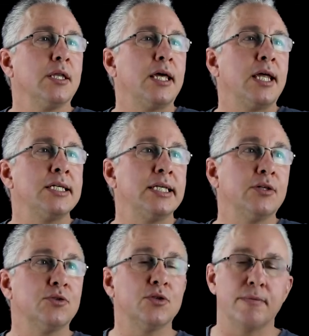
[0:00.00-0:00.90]
Now that is
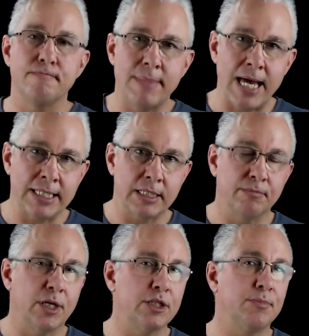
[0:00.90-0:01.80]
equal to the mass
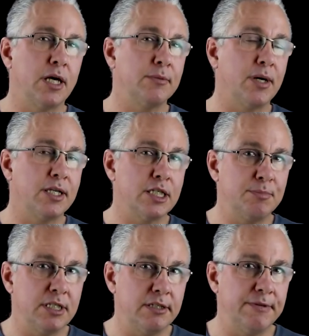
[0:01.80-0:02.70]
multiplied by the
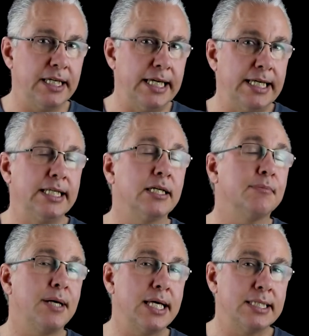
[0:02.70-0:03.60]
specific heat
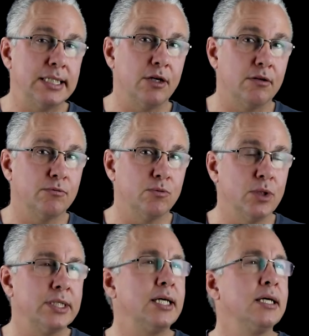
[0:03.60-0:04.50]
capacity of
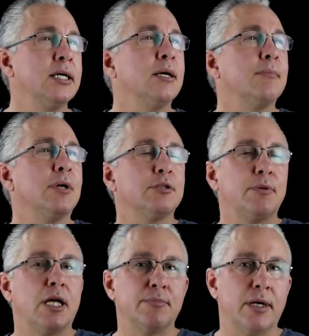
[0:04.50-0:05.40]
water
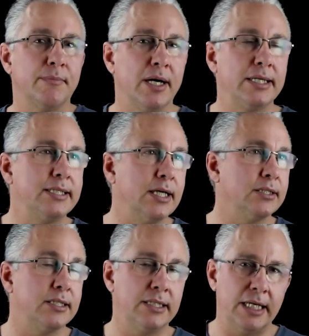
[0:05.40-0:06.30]
multiplied by my
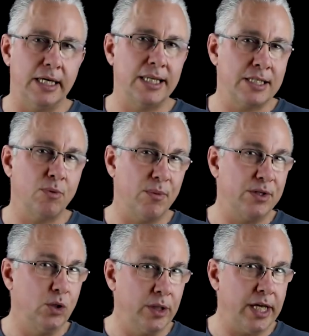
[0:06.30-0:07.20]
delta T, and that's what
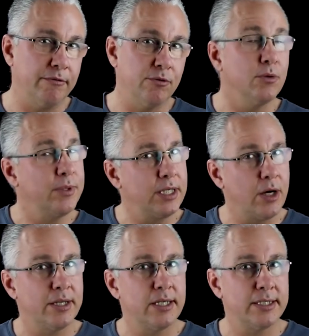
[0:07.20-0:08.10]
we're looking for. We
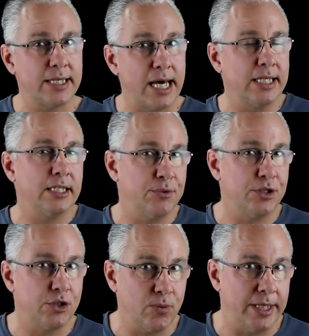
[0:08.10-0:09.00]
know the starting
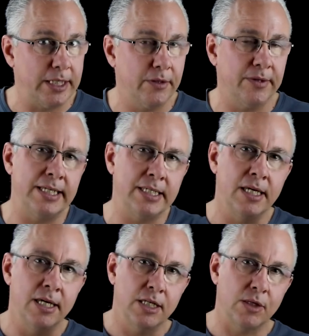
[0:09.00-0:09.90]
temperature is twenty degrees,
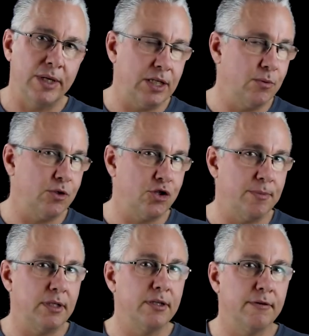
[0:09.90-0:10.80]
so we can
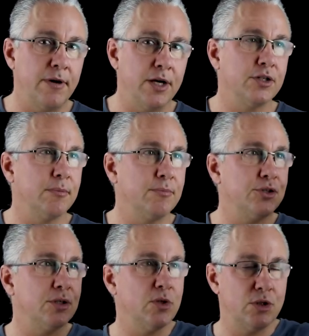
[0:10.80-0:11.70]
determine the final
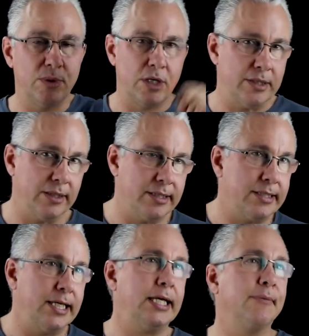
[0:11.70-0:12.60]
temperature once we know delta
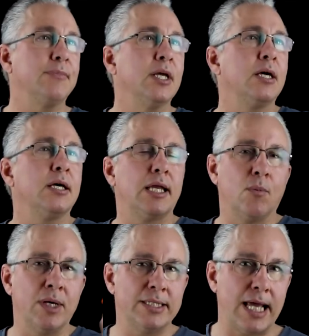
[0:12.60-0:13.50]
T.
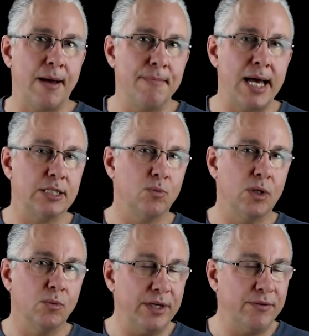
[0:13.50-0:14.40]
Now what's our mass?
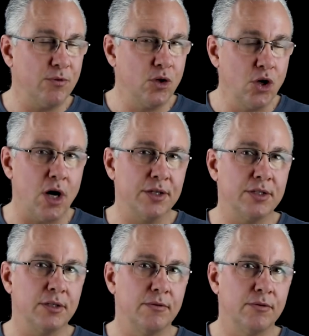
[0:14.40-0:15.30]
Well, we've
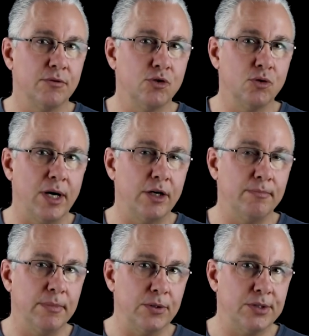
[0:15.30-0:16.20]
got two
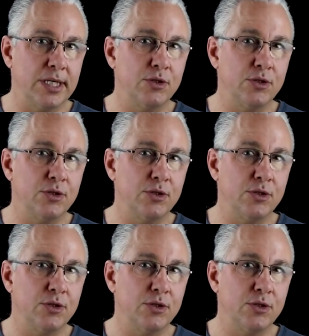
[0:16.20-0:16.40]
hundred mils.